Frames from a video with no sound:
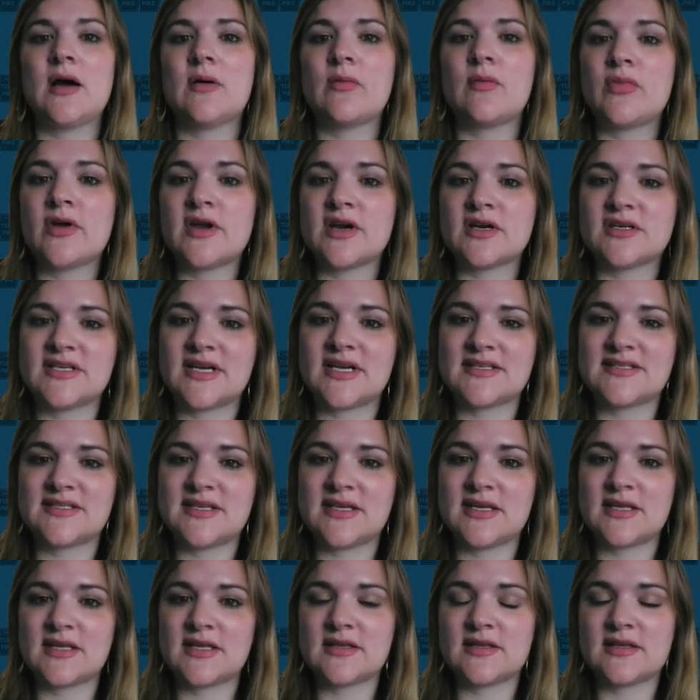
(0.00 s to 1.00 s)
We are
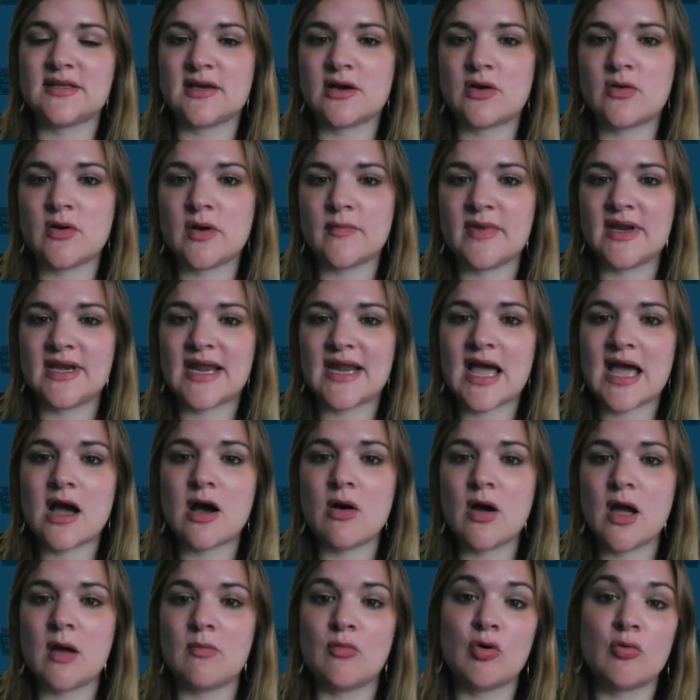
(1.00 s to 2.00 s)
testing the equipment
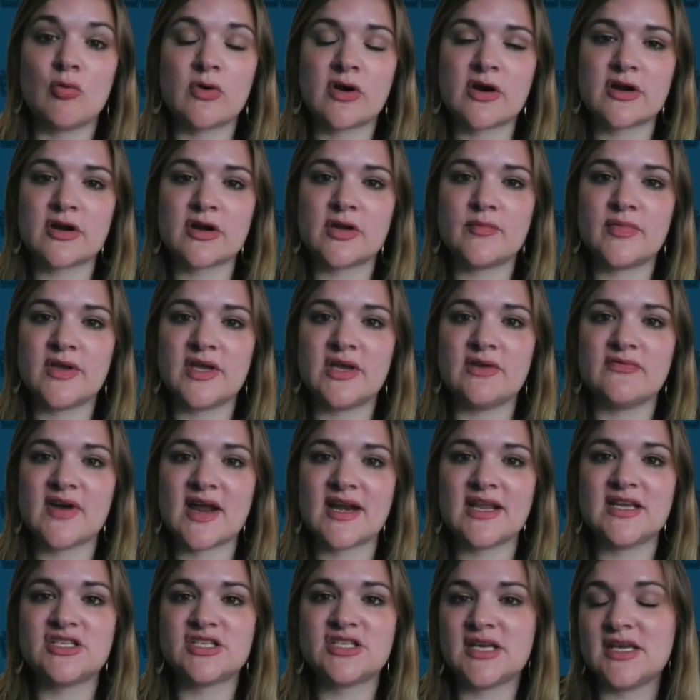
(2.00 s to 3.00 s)
now, and we're going to be
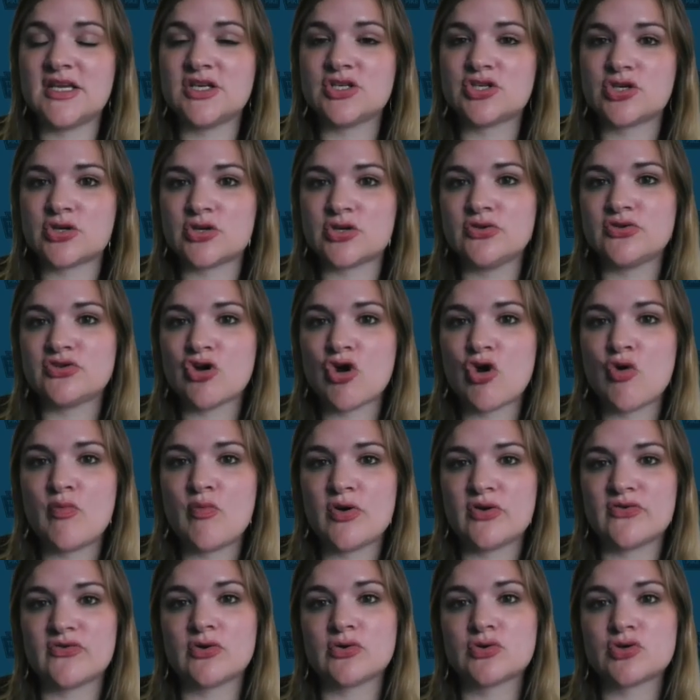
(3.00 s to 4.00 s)
ready to introduce
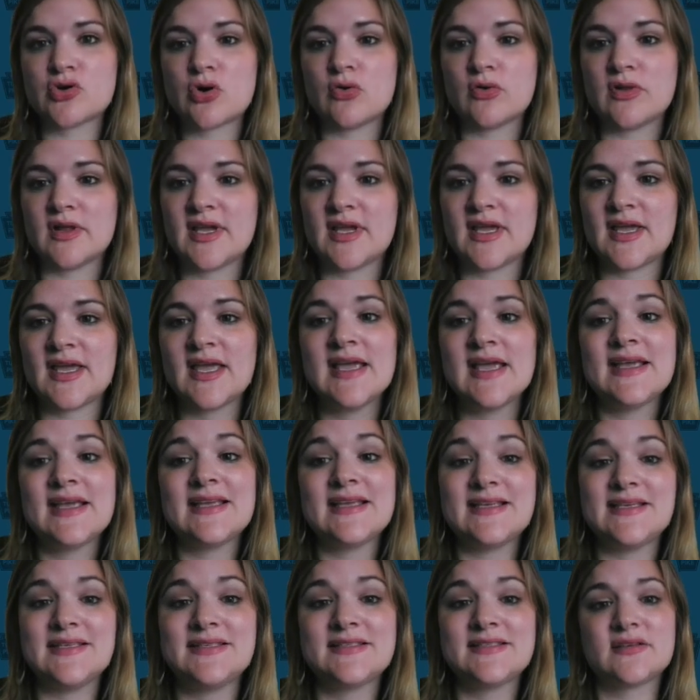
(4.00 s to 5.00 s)
open road tolling
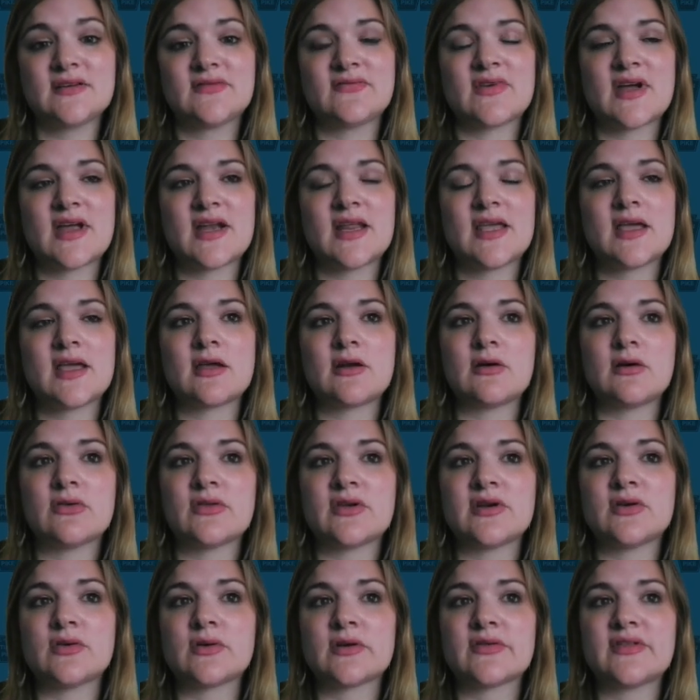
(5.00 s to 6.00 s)
east of Reading and on
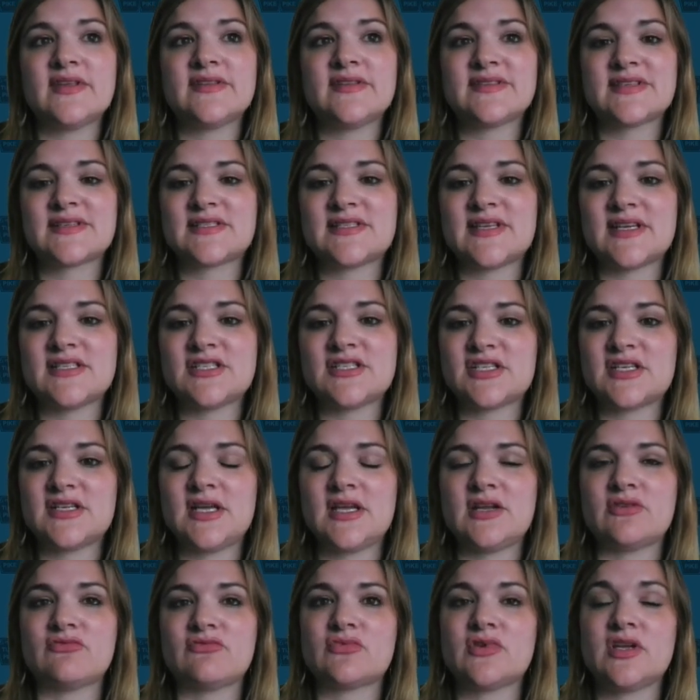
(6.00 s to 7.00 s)
the northeast
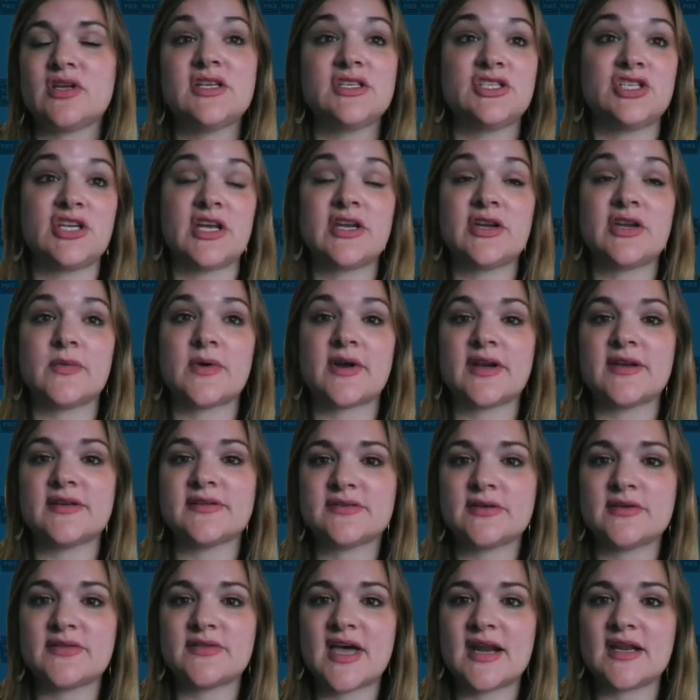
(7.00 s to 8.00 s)
extension in January.
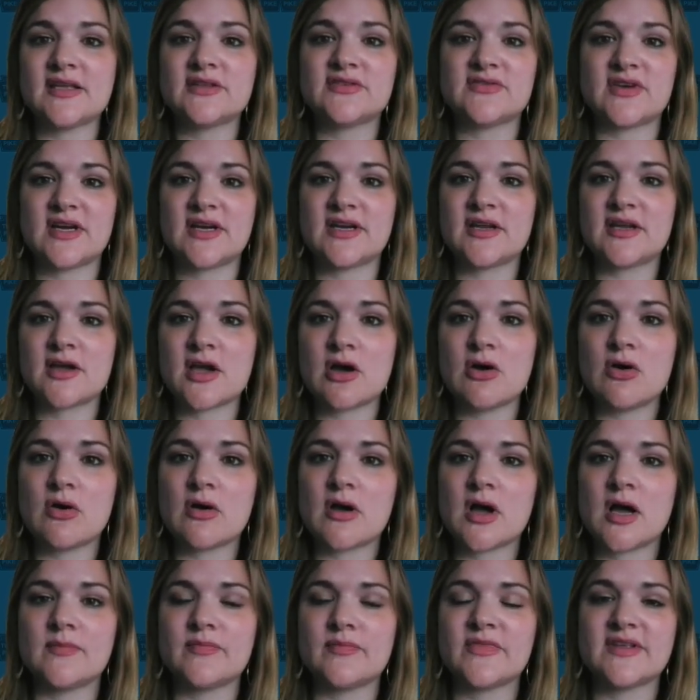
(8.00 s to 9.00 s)
So that is ready to go
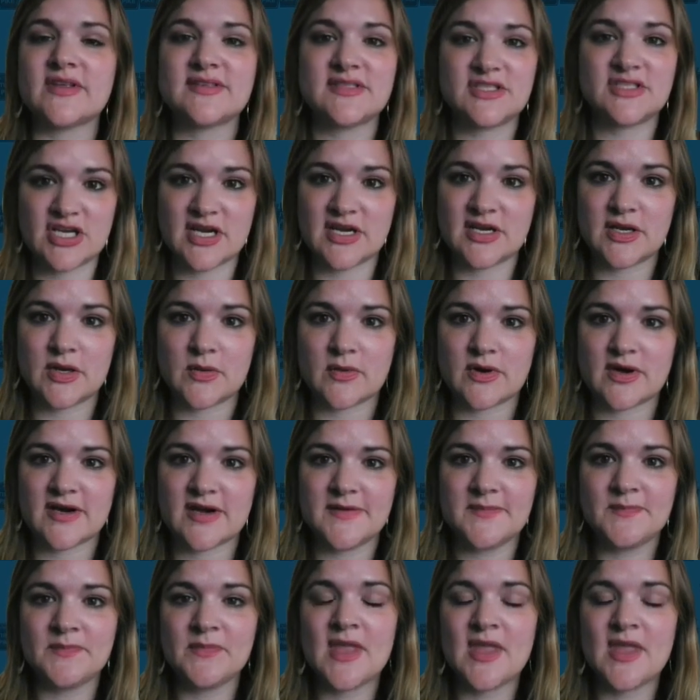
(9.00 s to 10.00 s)
come this
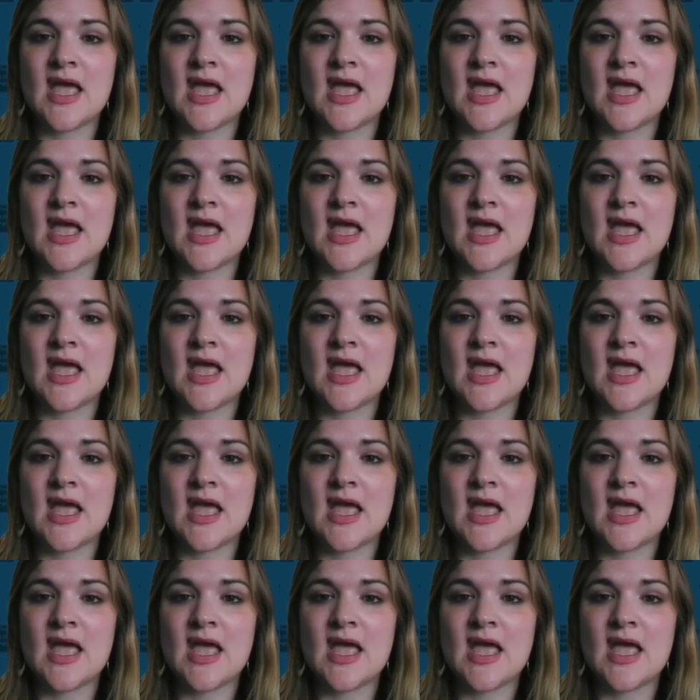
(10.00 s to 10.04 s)
January.